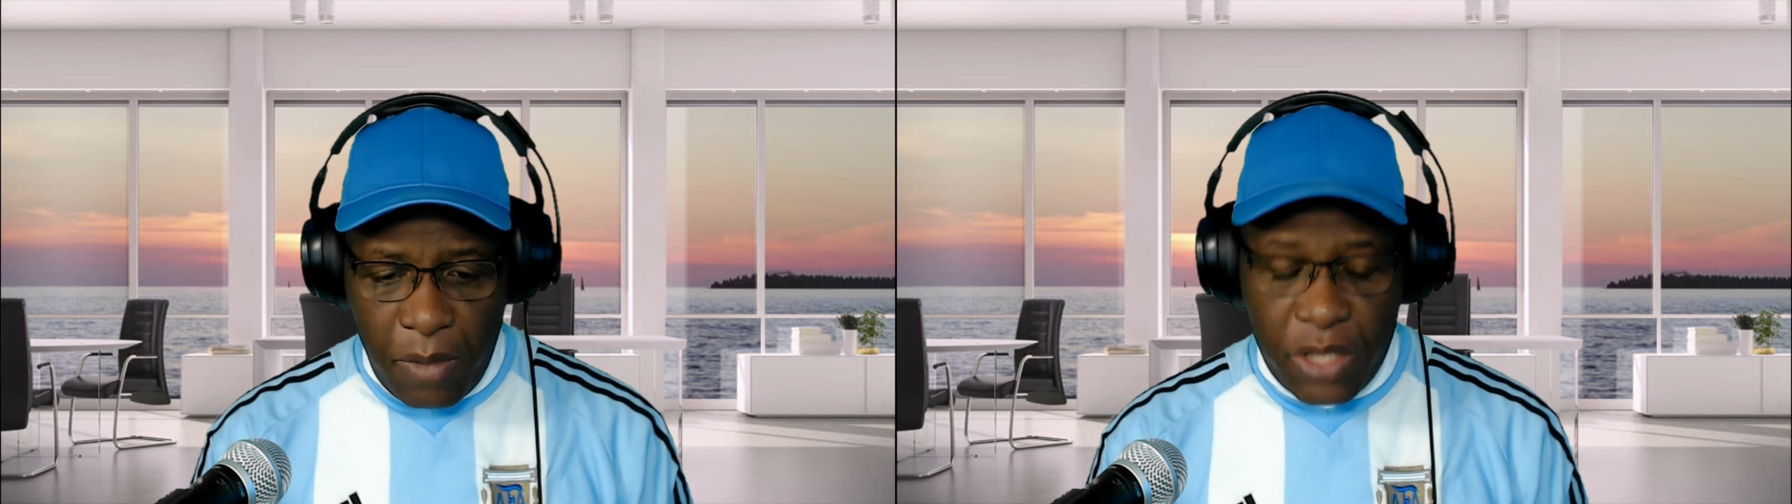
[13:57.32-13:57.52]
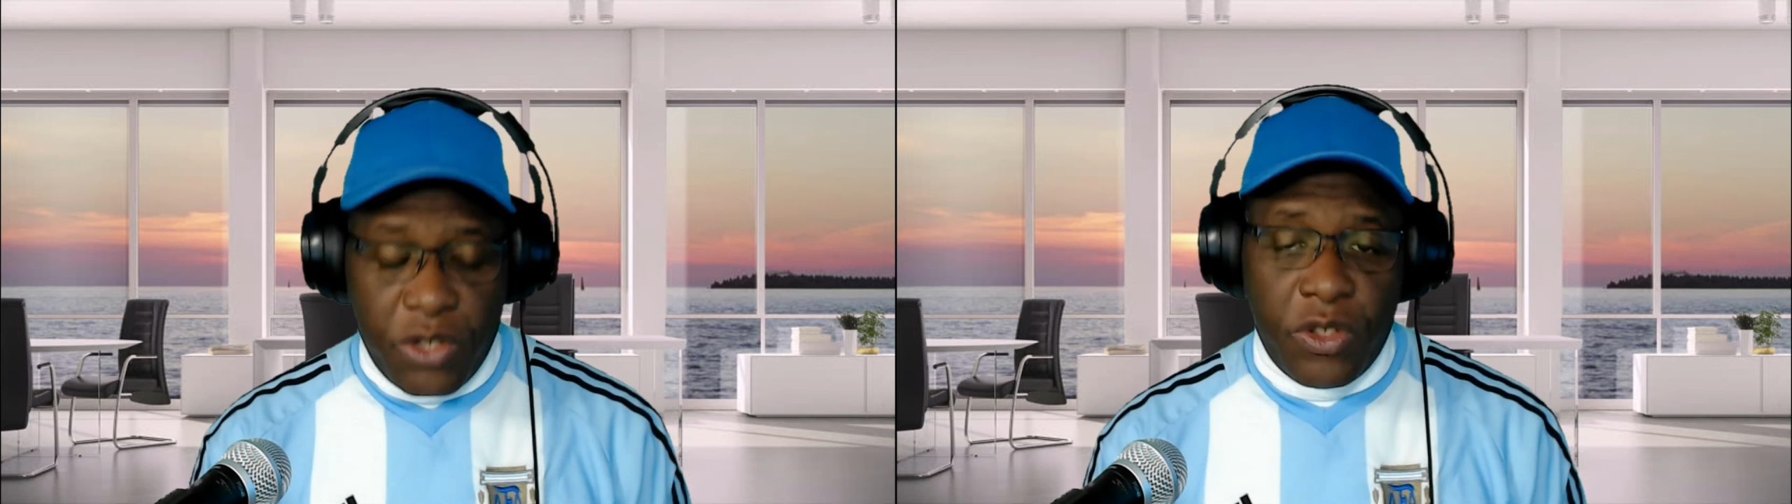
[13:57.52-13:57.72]

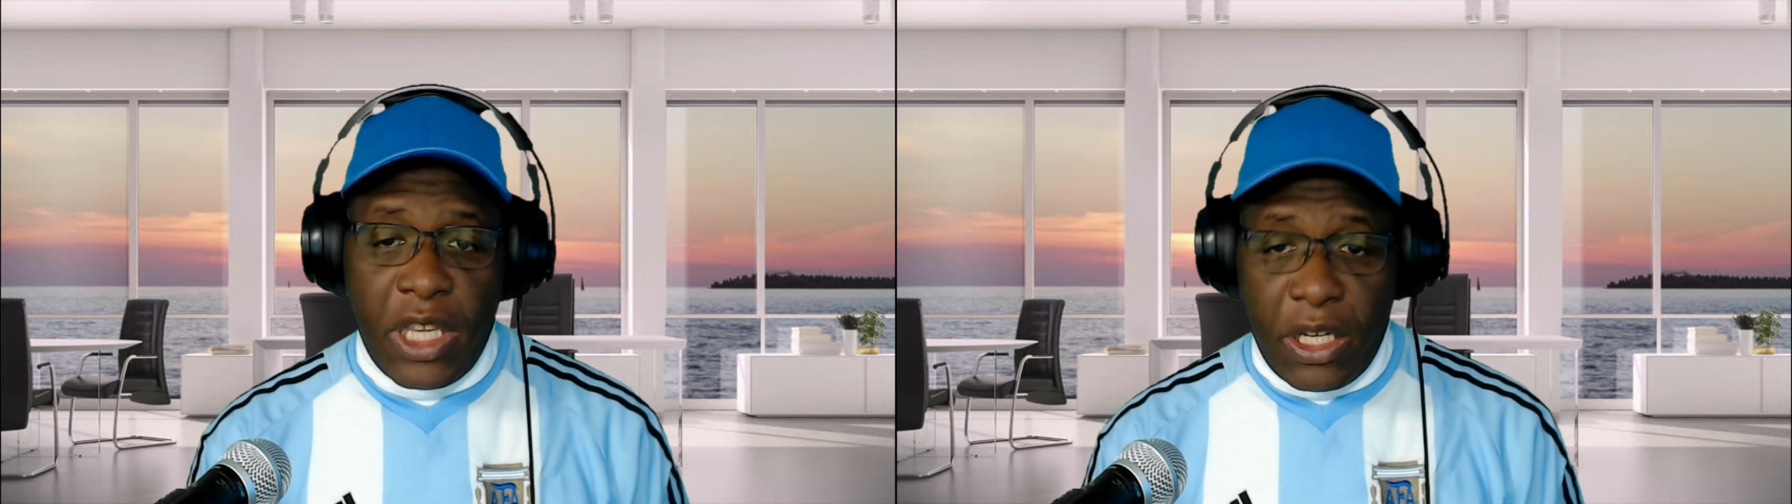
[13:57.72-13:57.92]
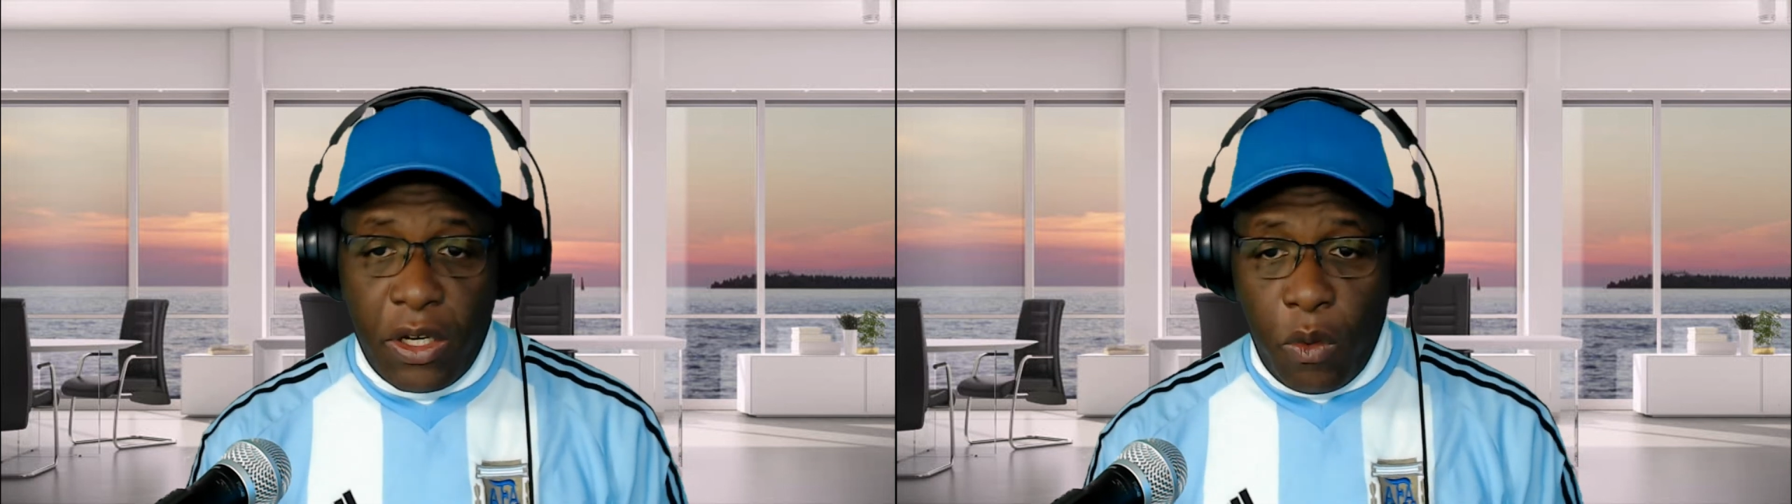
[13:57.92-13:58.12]
The
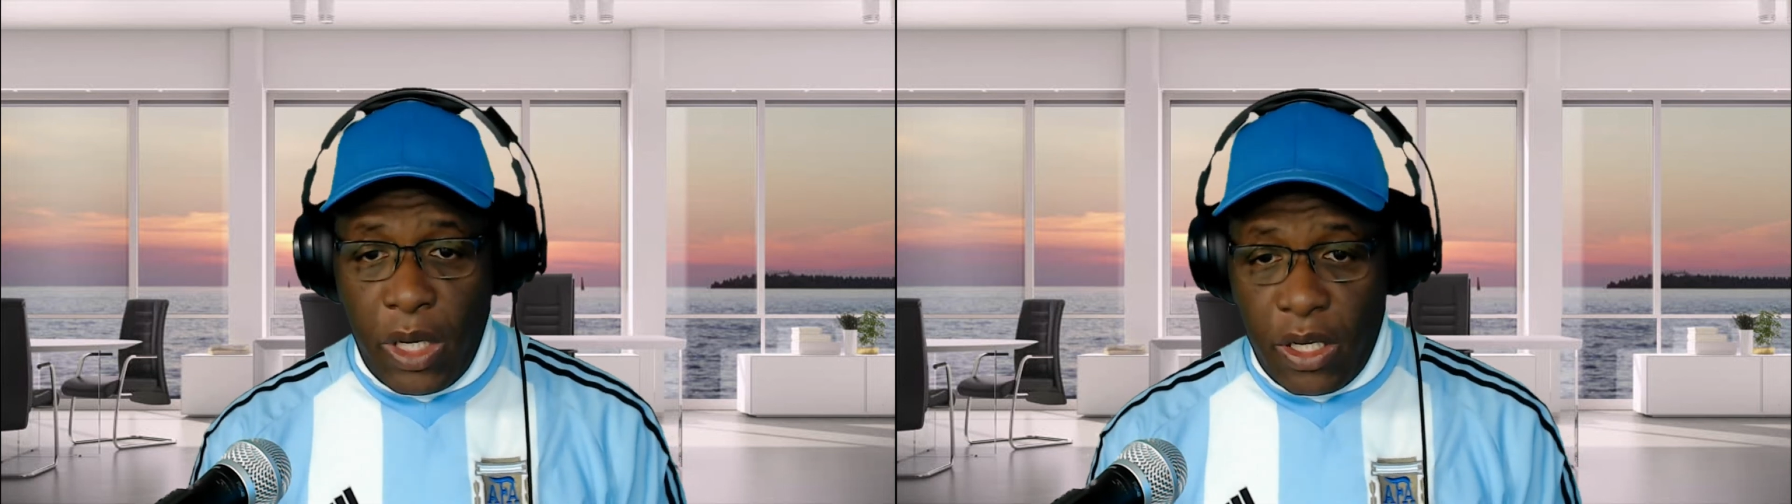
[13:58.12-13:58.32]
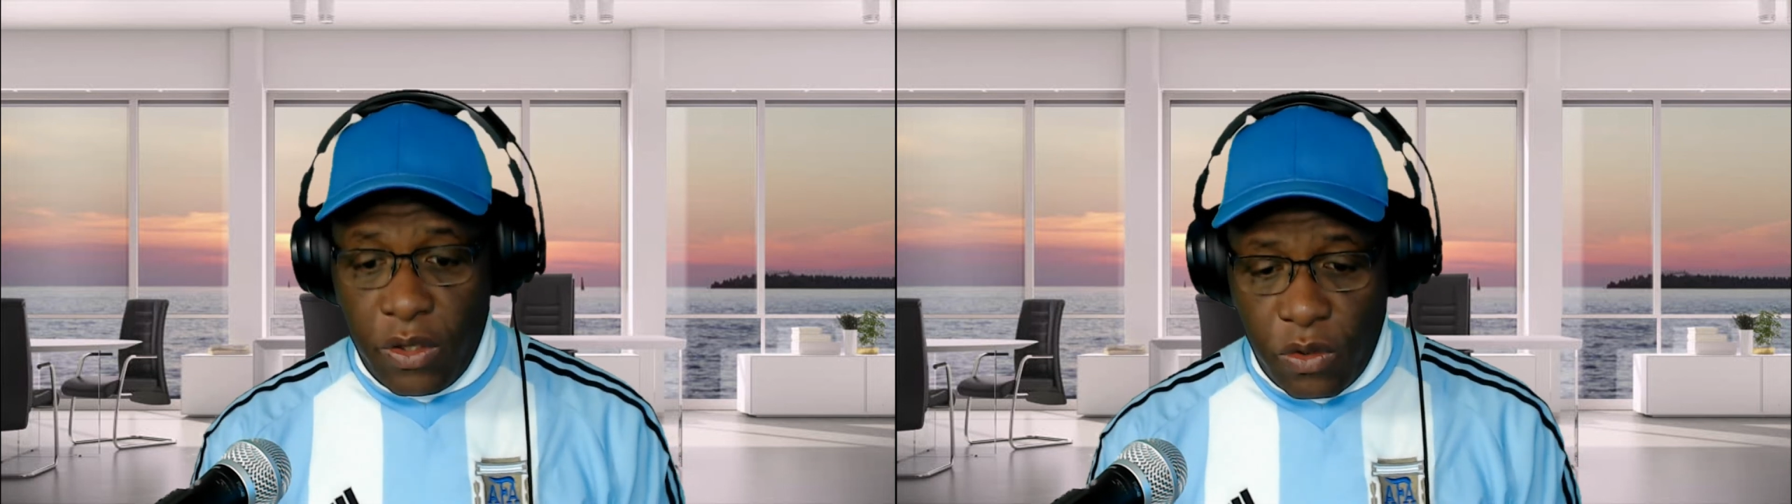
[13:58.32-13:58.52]
major
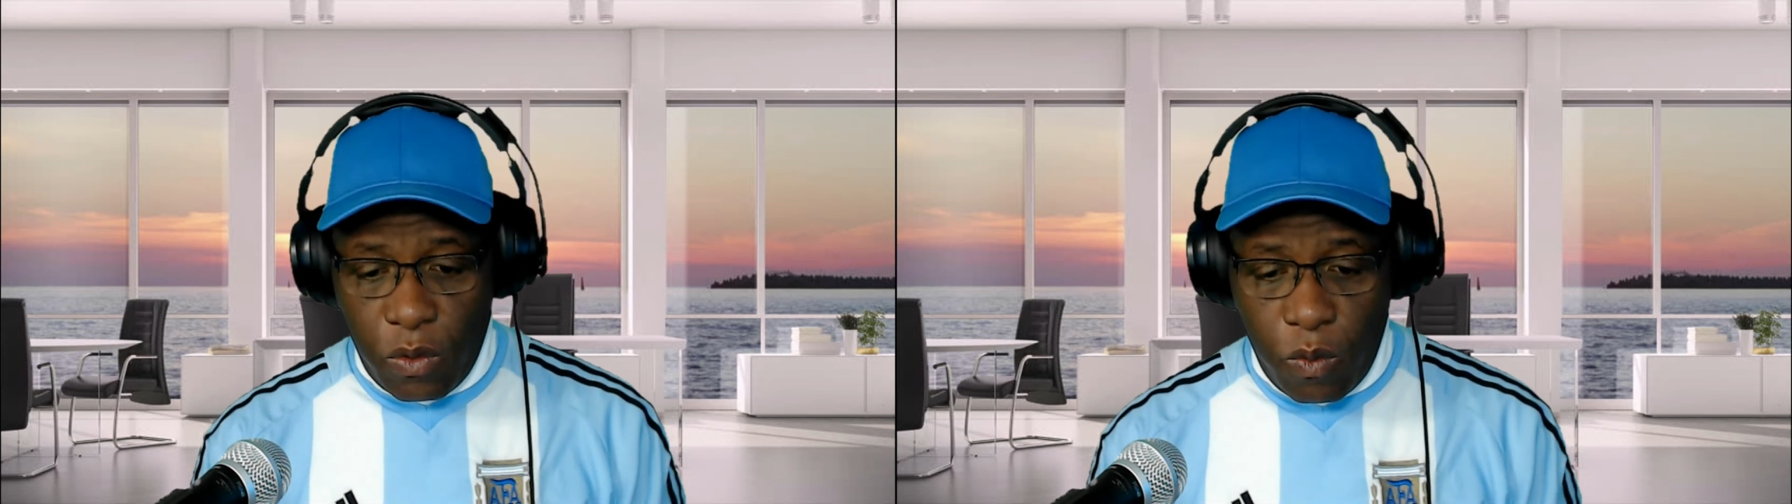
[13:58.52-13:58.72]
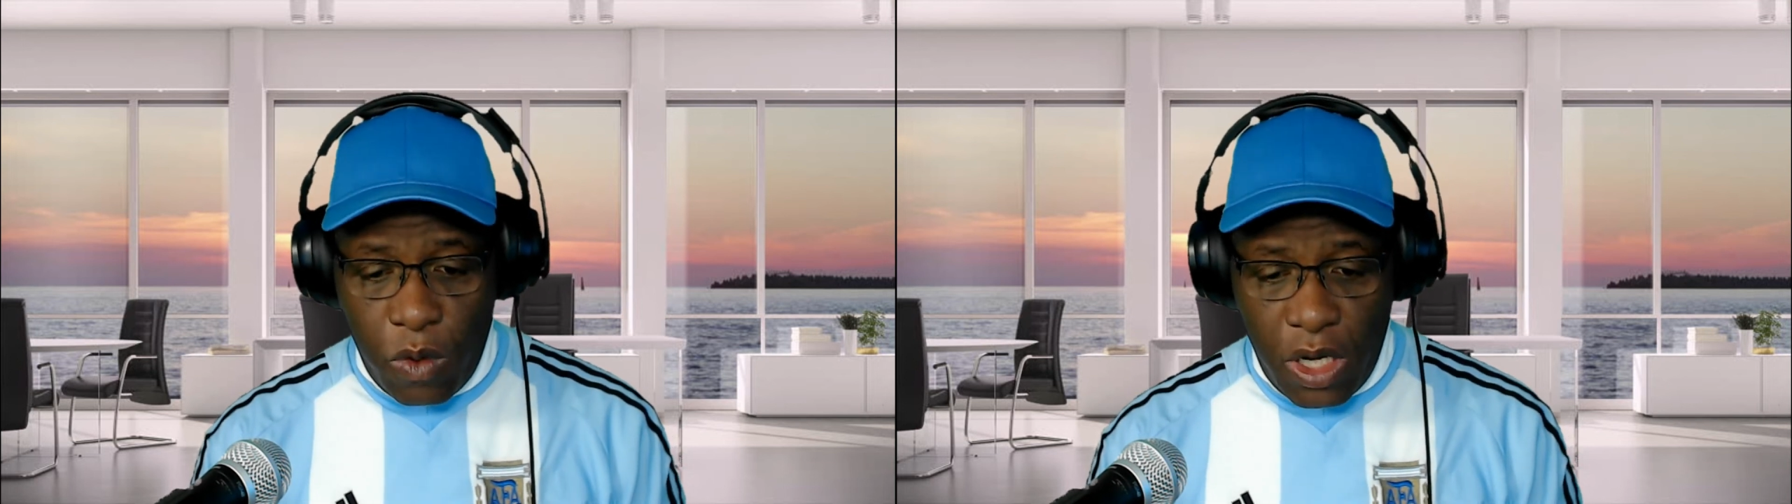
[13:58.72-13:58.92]

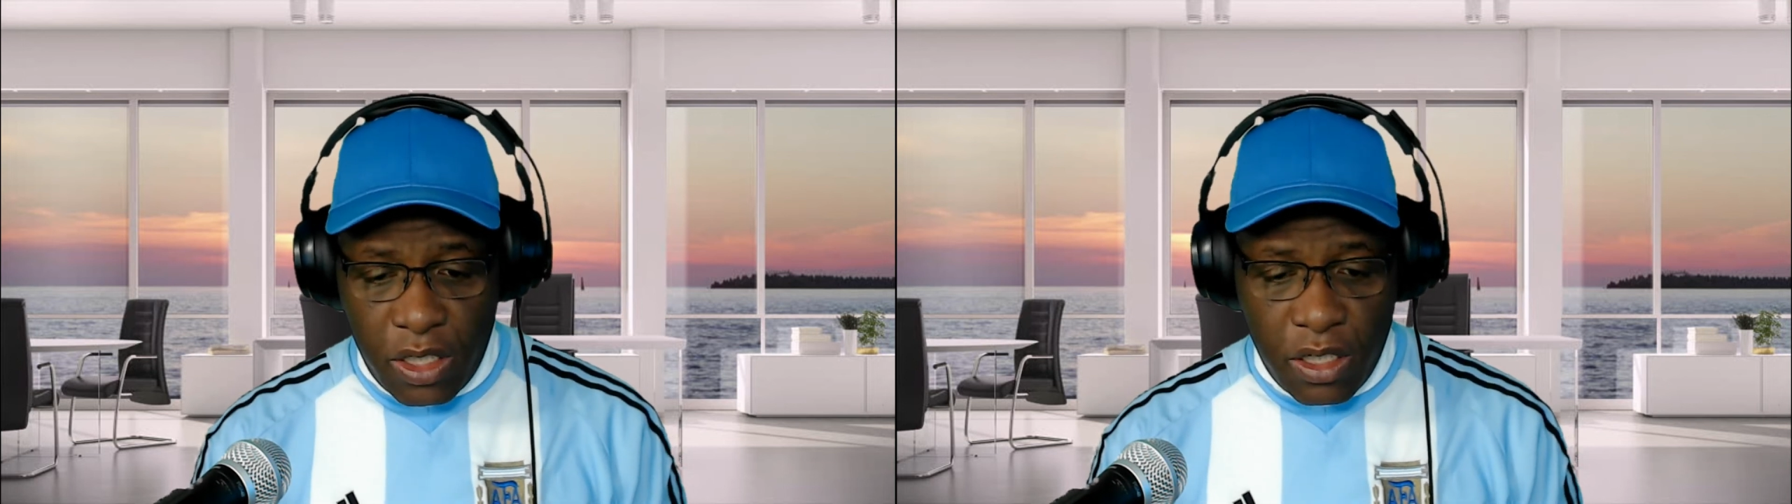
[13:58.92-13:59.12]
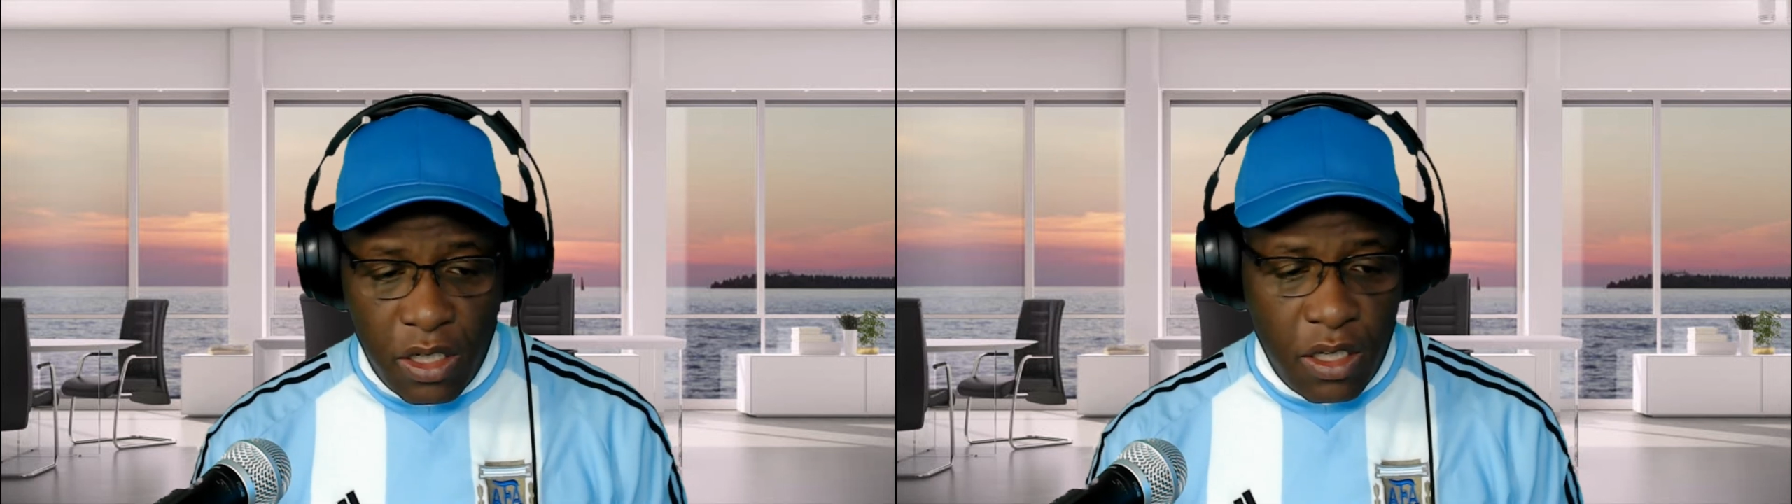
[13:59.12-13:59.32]
takeaways:
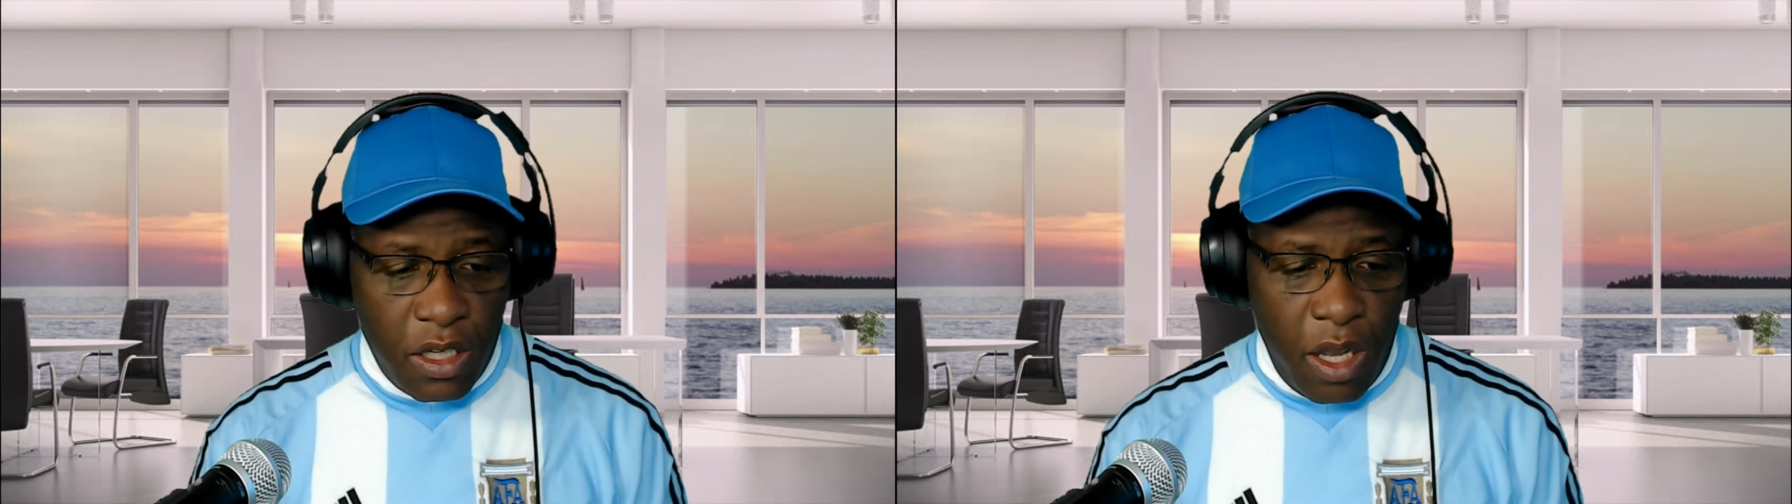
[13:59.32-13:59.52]
1,